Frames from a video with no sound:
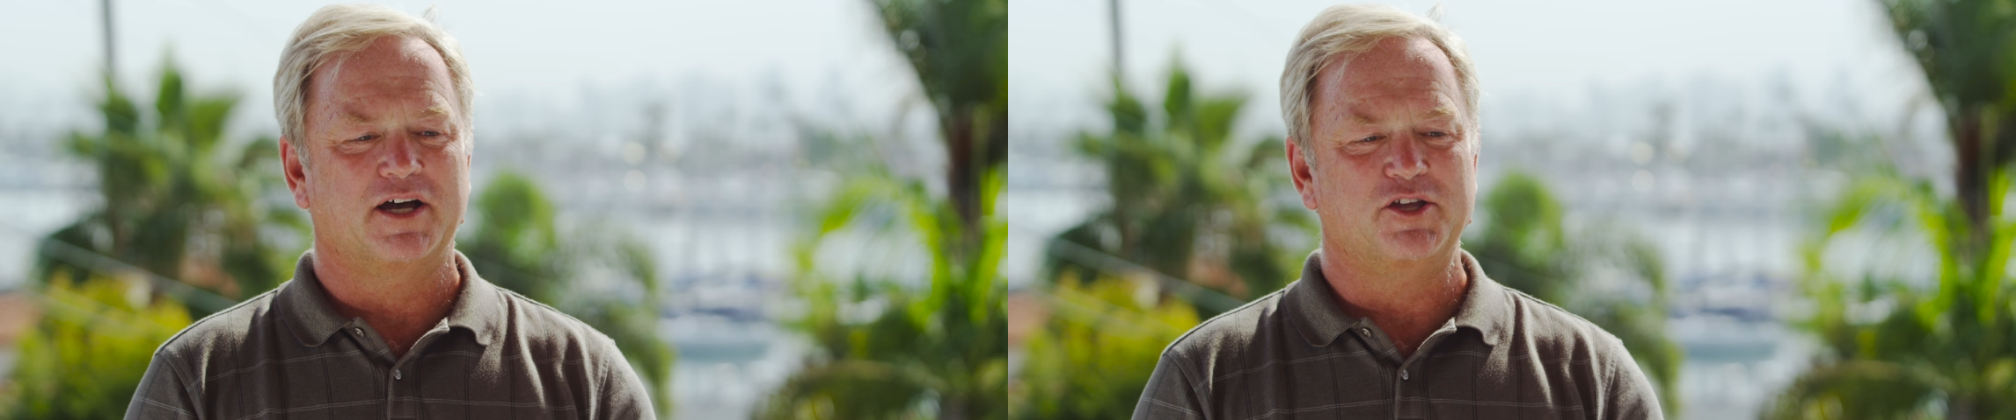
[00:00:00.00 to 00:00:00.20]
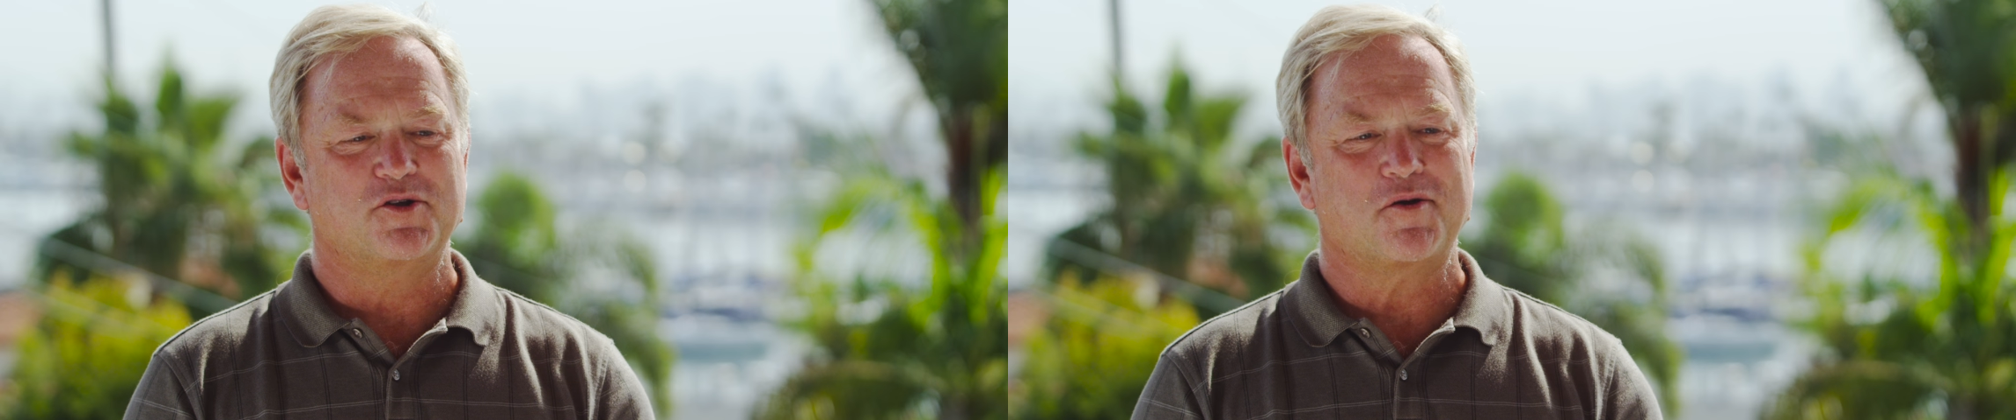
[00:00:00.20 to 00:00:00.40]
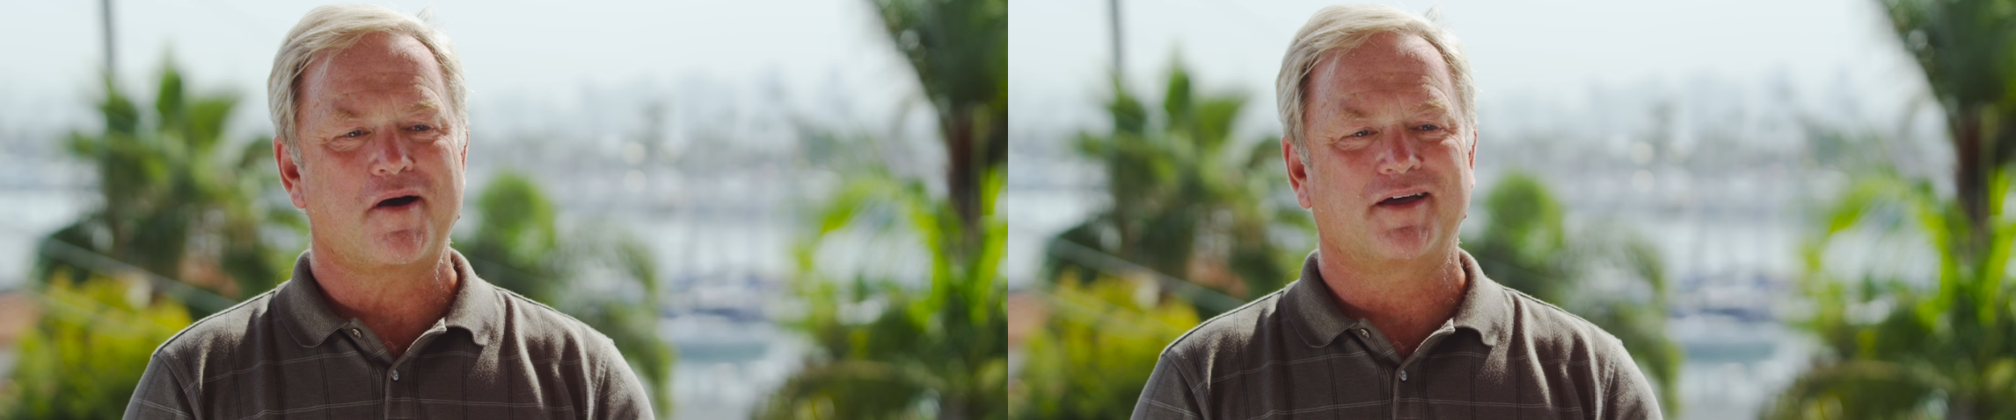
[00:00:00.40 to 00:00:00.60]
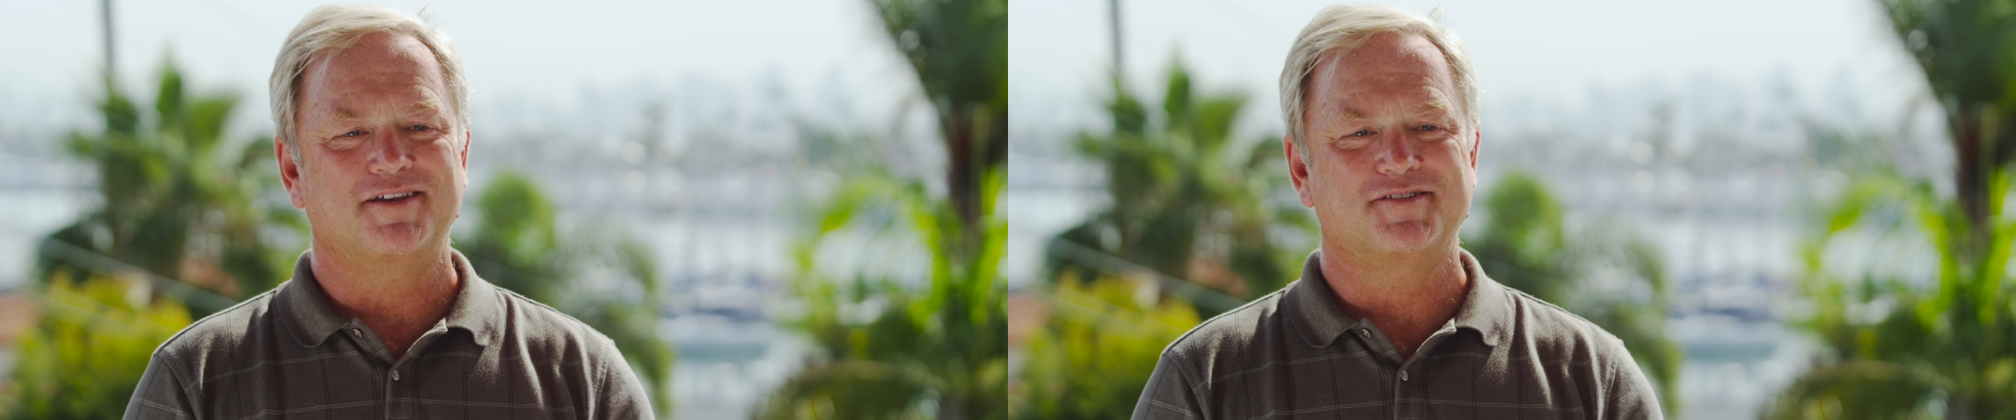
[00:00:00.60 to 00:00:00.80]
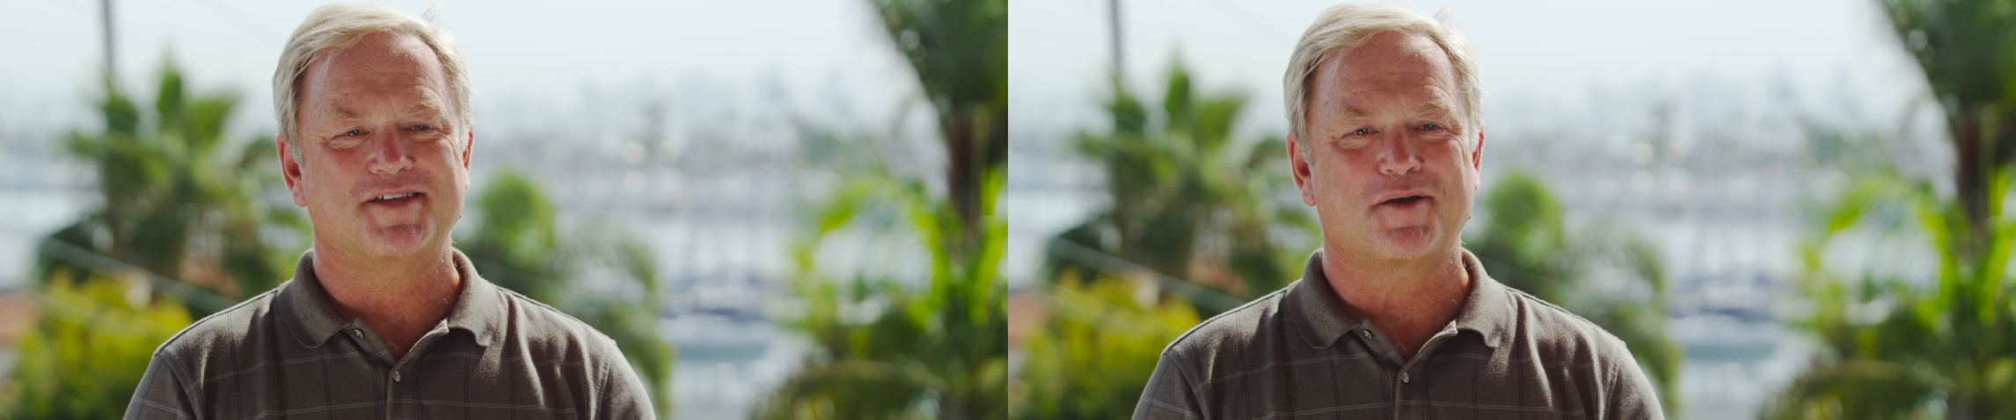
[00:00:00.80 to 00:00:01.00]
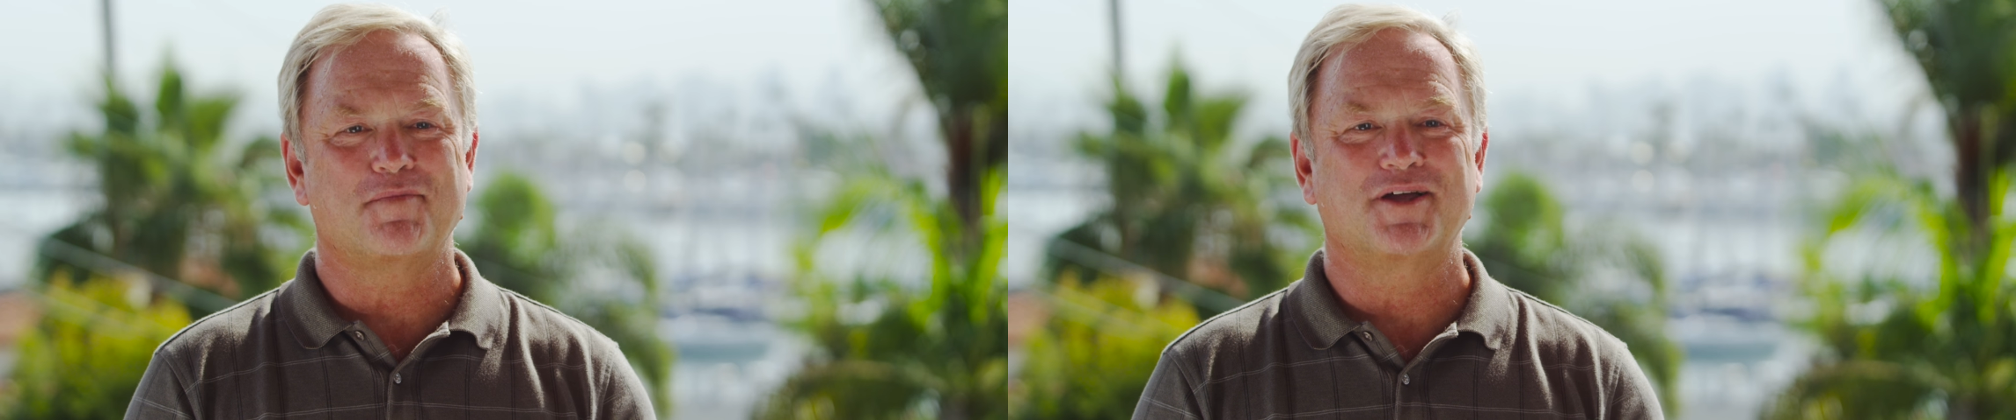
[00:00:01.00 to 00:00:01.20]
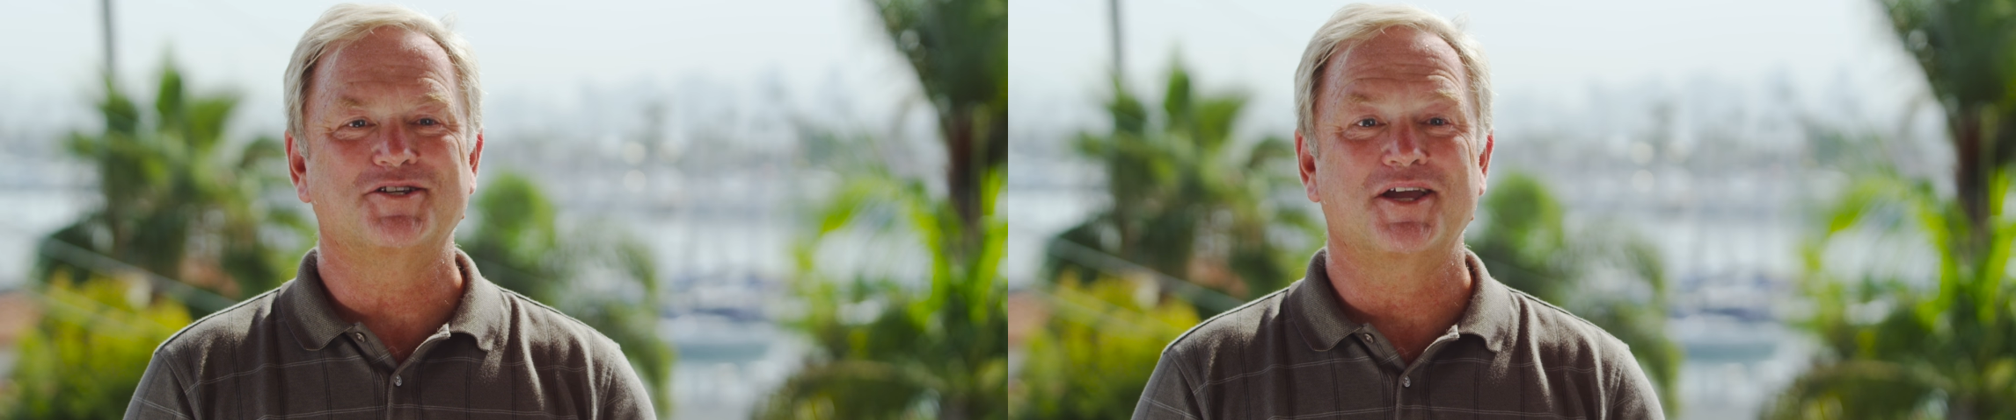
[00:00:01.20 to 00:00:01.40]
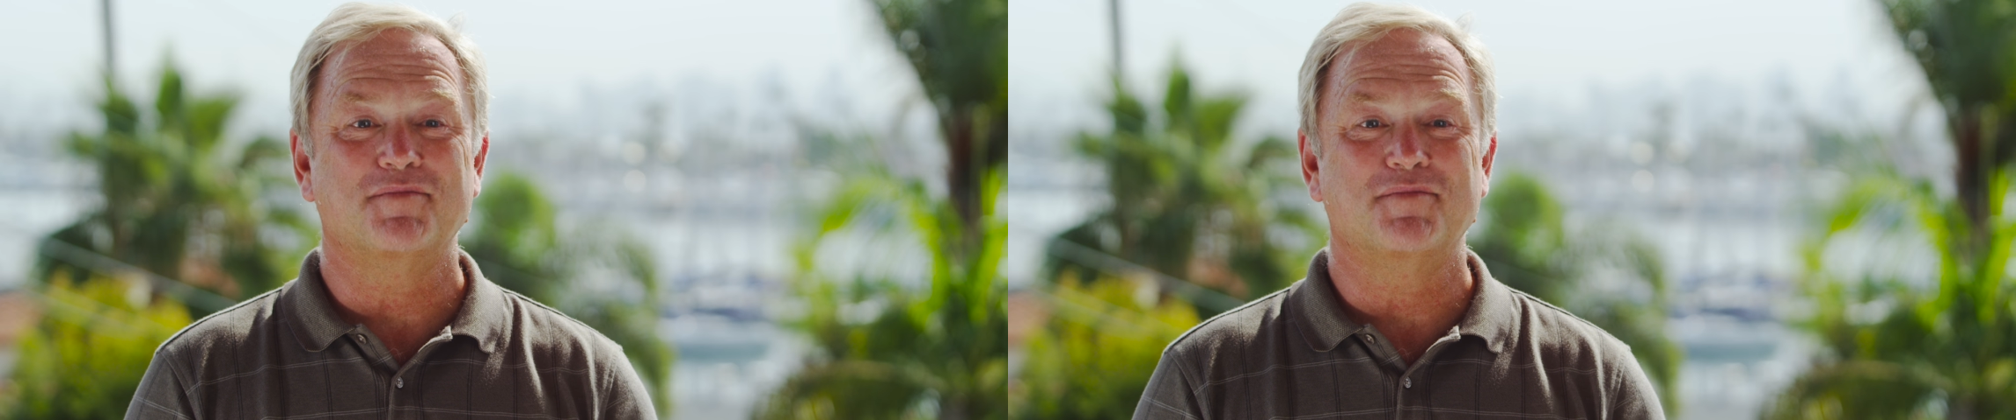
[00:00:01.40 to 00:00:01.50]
you go out and you take a bunch of